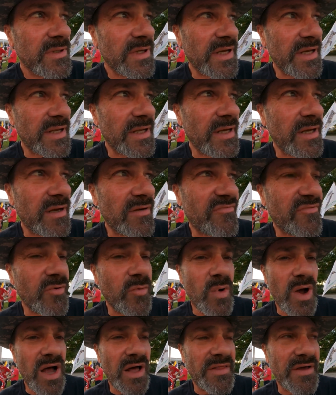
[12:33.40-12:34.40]
And for
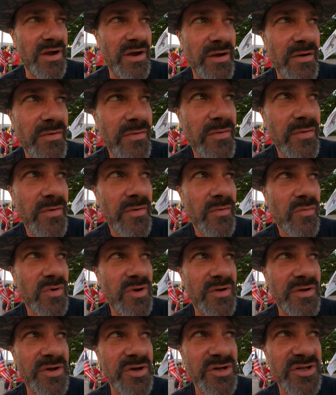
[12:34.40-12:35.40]
a while there,
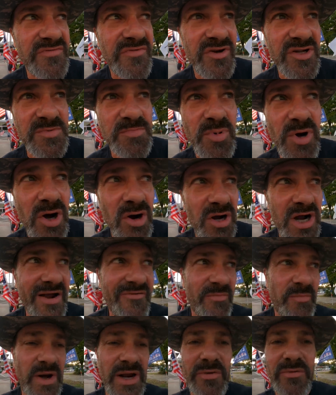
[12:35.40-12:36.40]
when the news first broke,
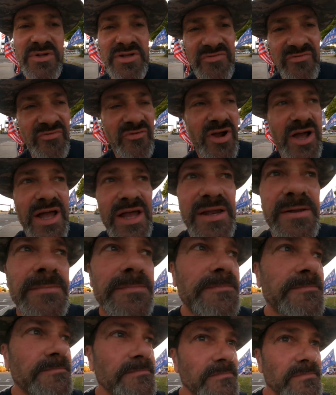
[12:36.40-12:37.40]
everybody was afraid.
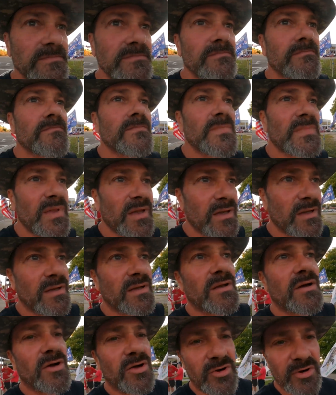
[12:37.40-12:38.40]

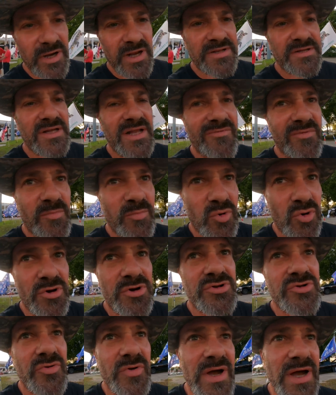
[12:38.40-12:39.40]
Oh, great, it's going to have a
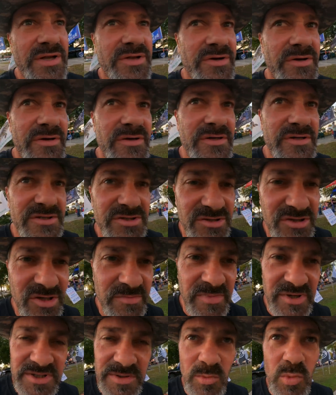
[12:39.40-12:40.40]
board of directors. There's
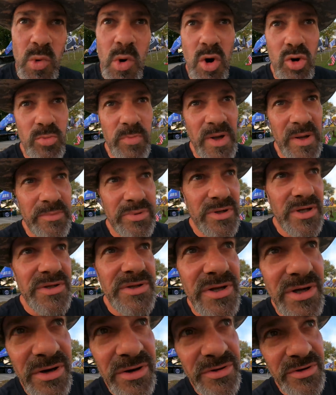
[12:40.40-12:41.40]
going to be some woke people
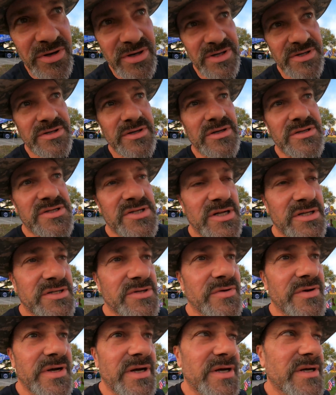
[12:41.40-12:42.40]
in there. They're going to start
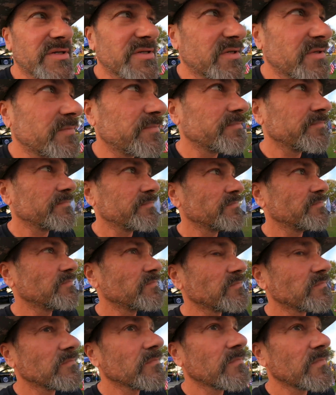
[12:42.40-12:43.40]
censoring us.
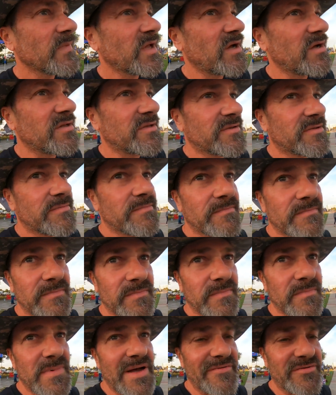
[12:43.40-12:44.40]
Because
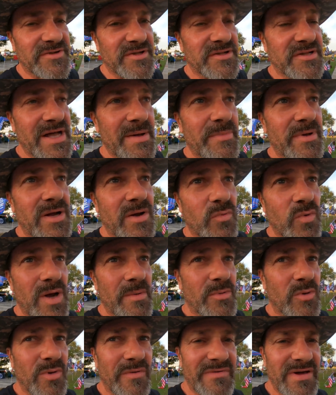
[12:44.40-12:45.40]
ever since I've been on
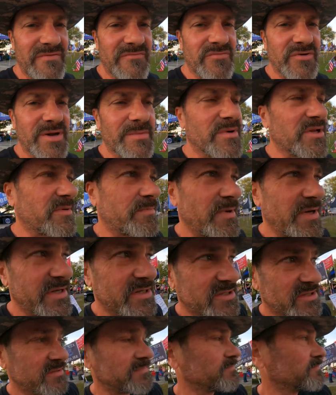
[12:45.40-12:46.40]
Rumble, we've had freedom of
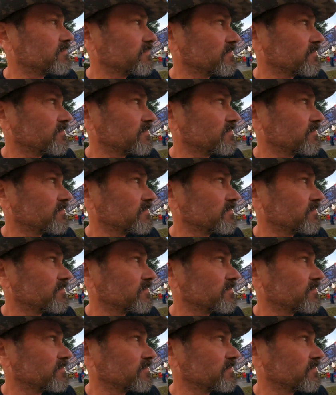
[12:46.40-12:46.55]
speech.